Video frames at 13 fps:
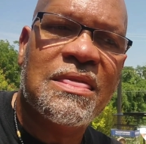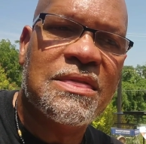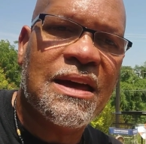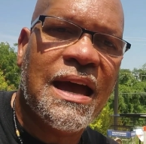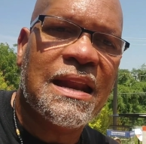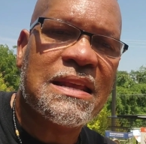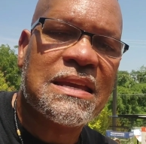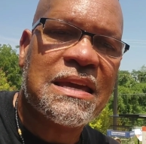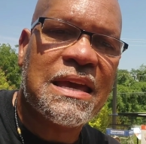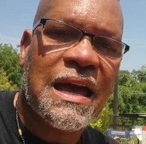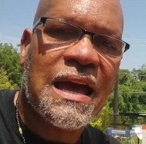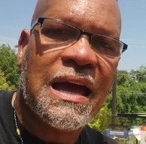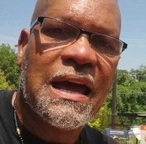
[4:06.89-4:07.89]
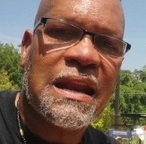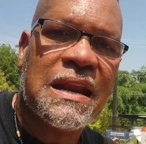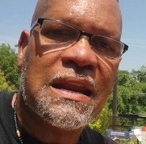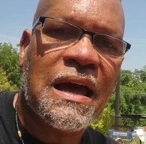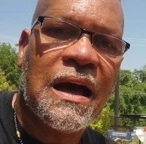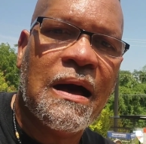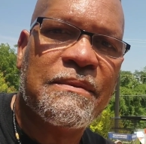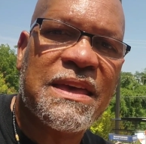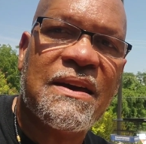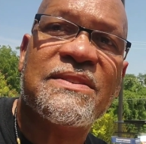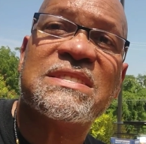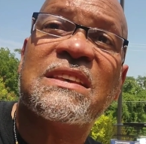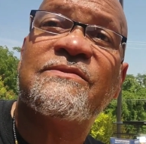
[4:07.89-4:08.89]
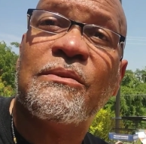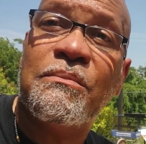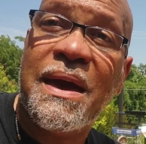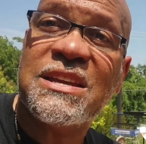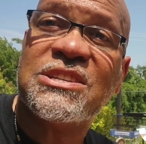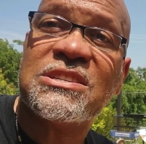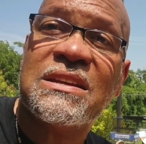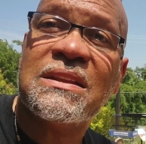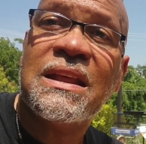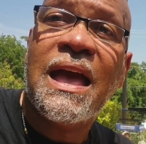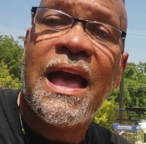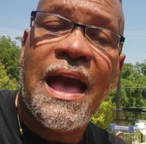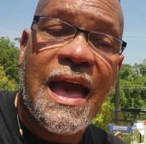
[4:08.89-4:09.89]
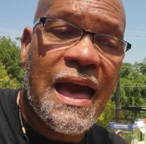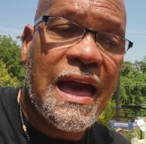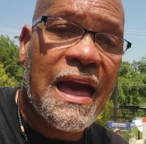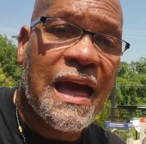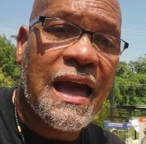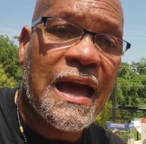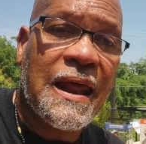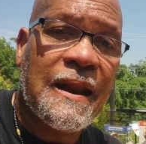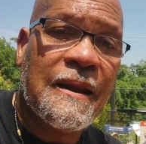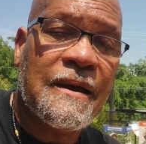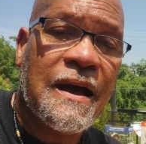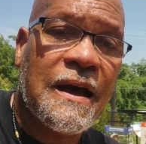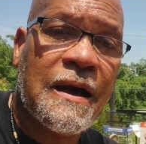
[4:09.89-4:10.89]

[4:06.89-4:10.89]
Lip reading: that can give us information and